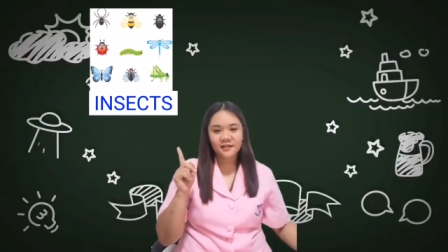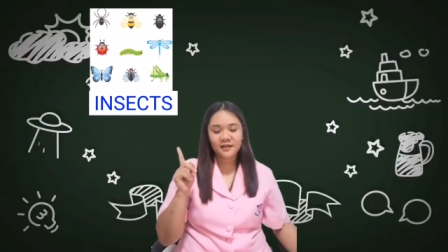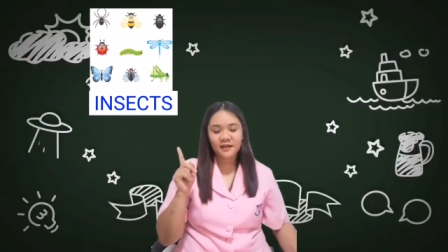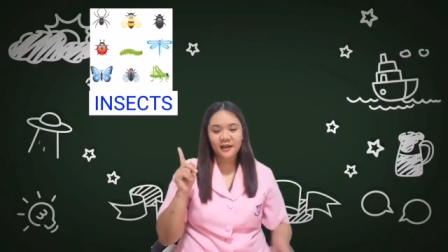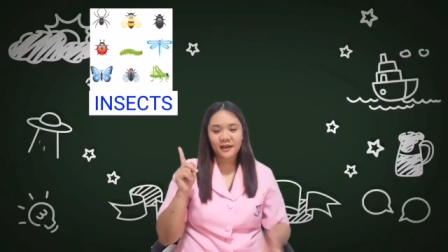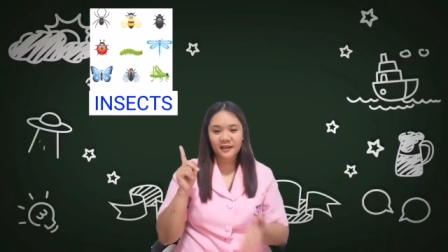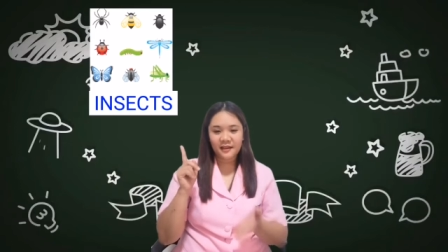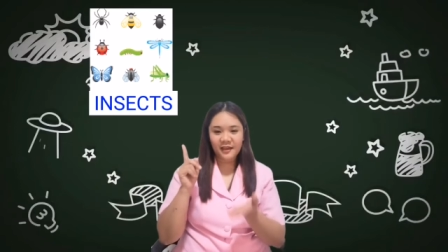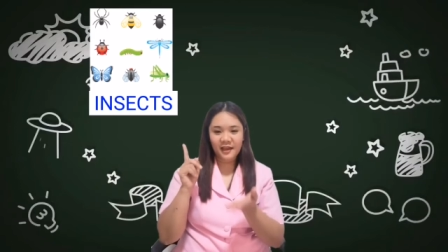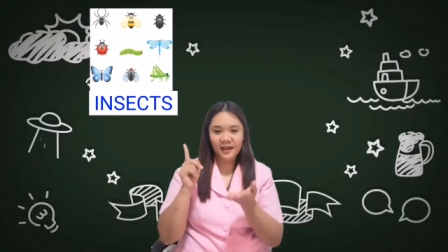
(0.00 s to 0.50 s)

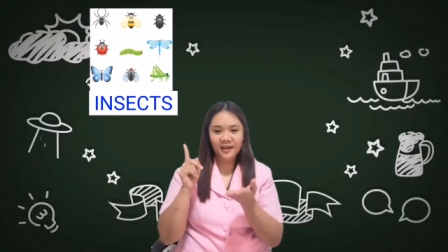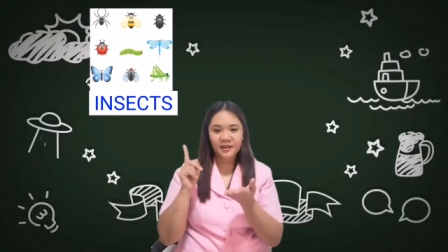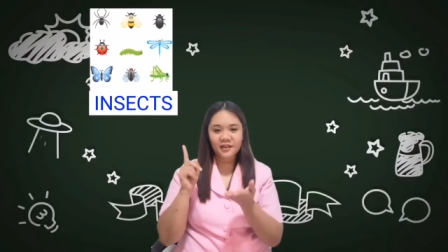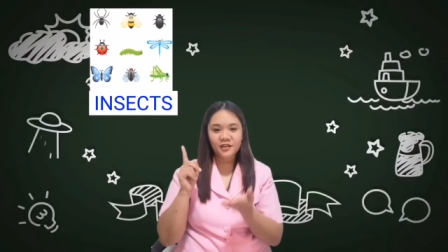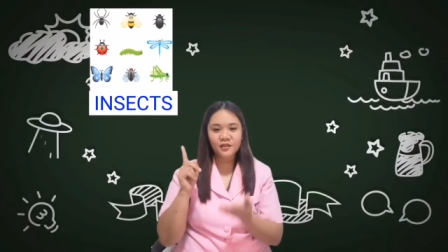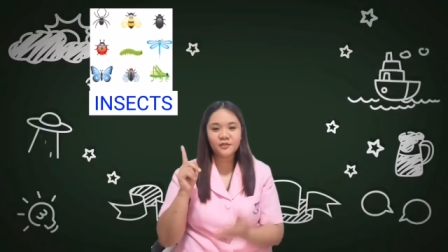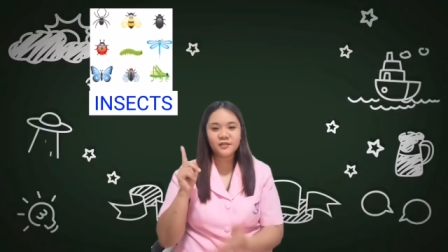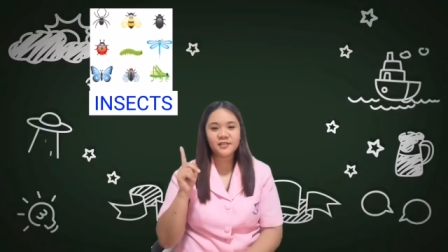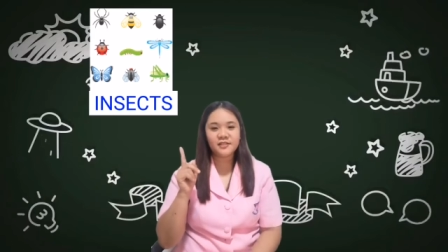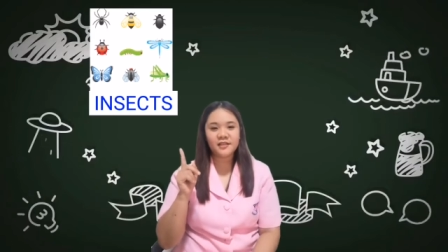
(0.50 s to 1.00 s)
Again,
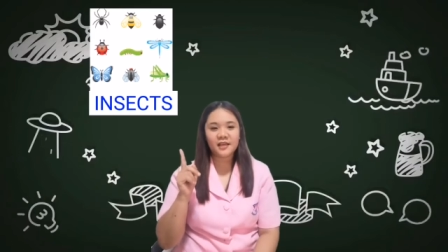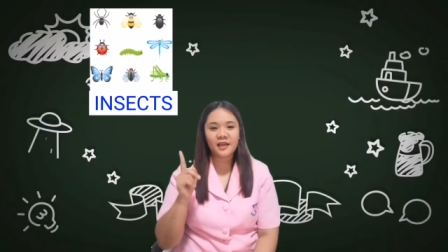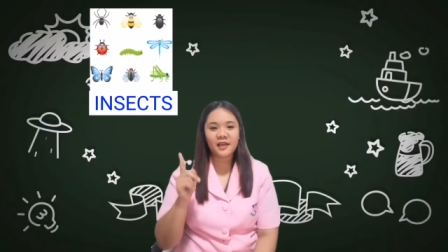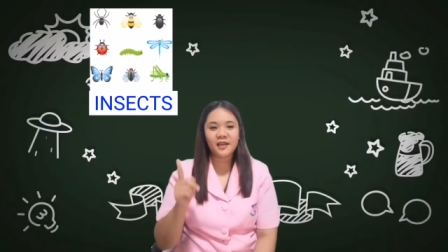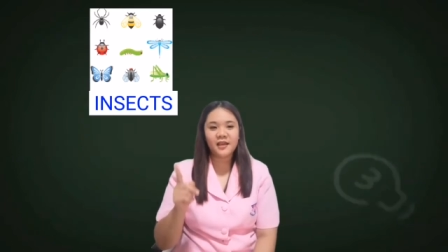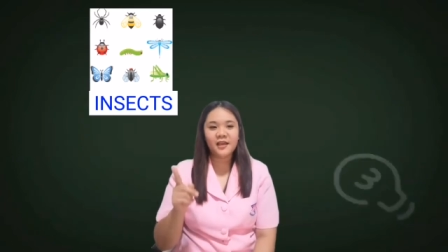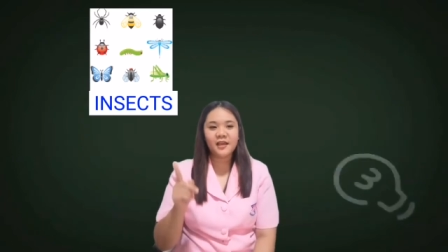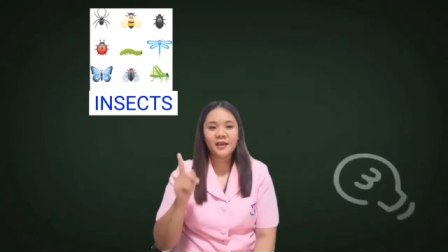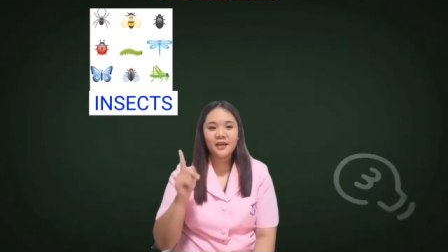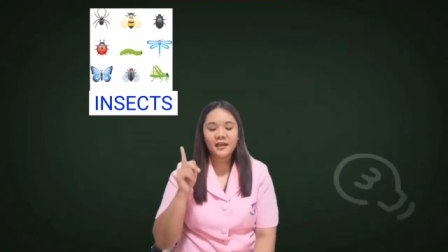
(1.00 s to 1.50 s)
you
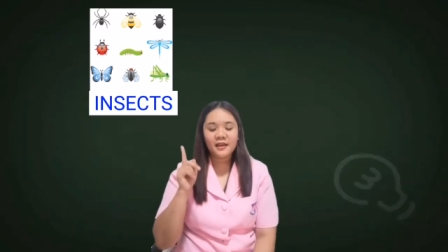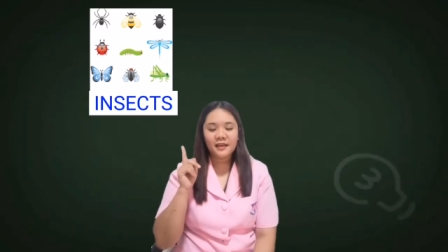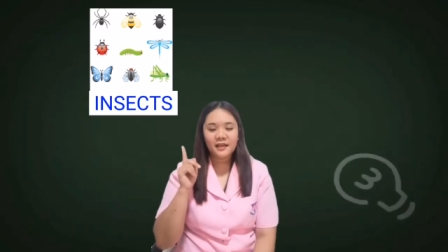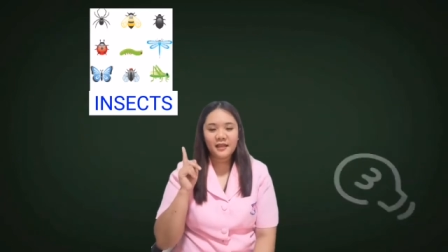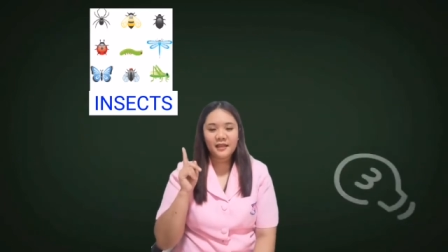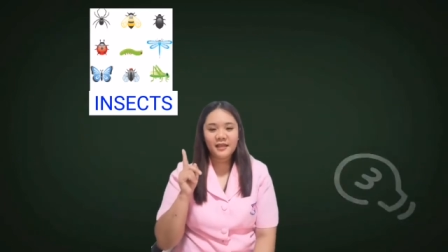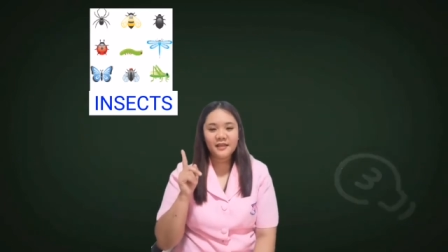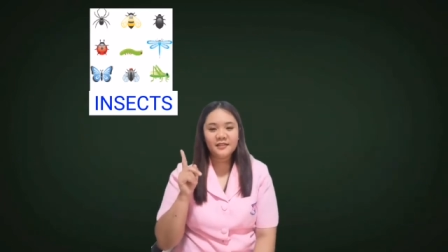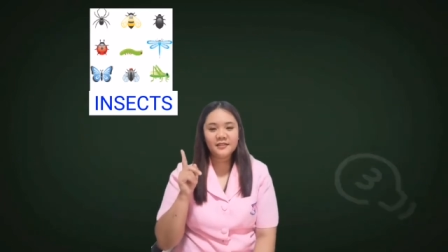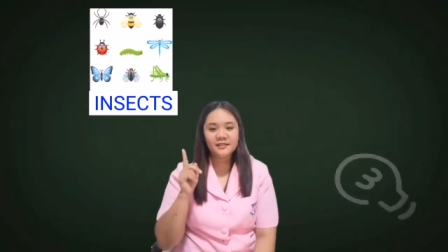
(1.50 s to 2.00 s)
say
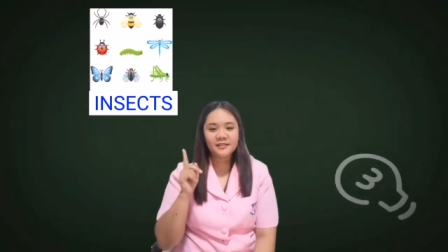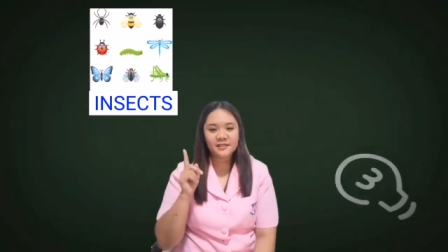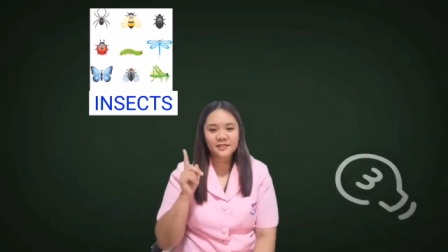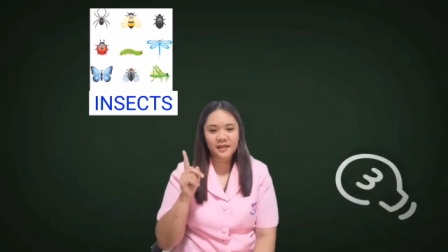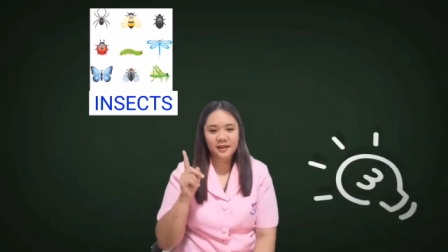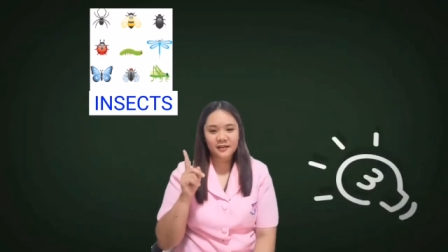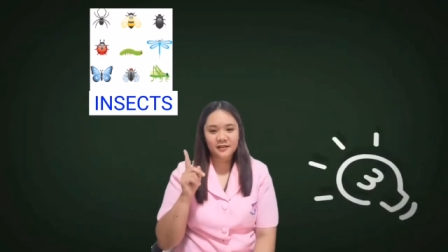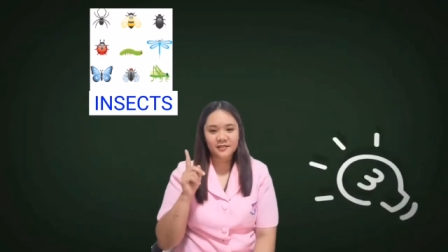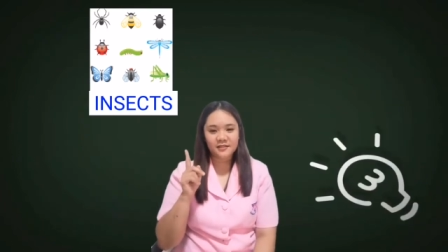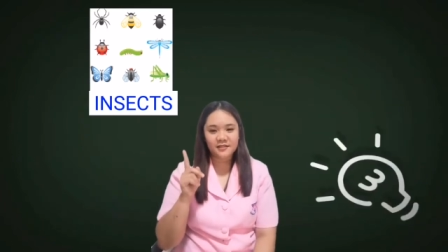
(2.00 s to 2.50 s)

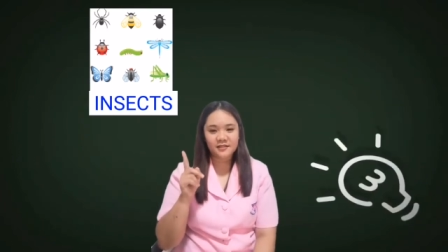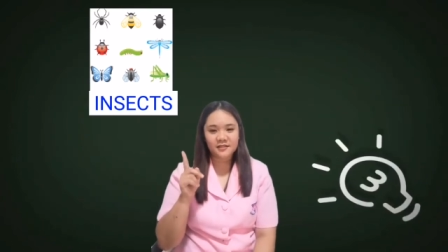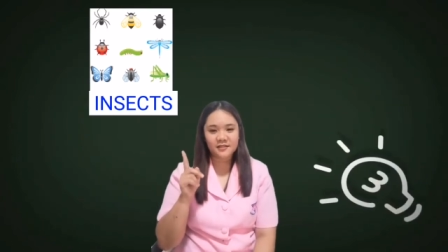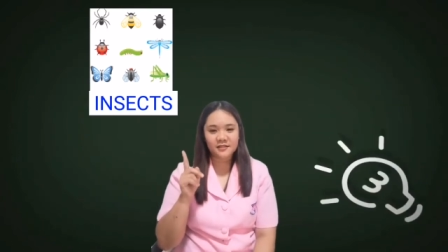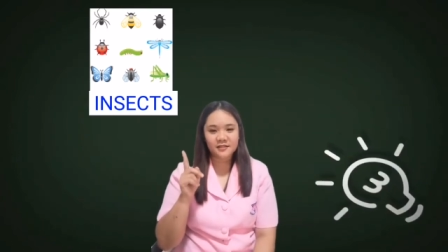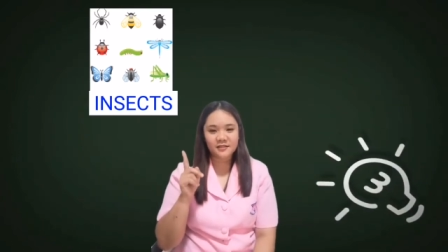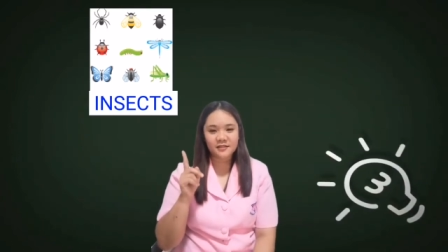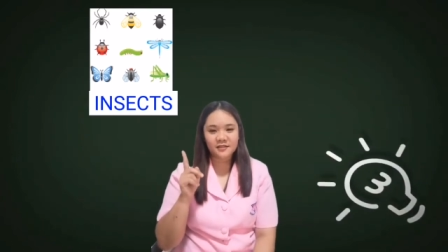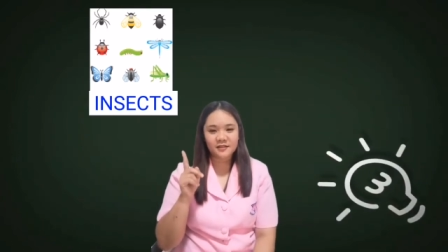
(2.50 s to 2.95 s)
insects.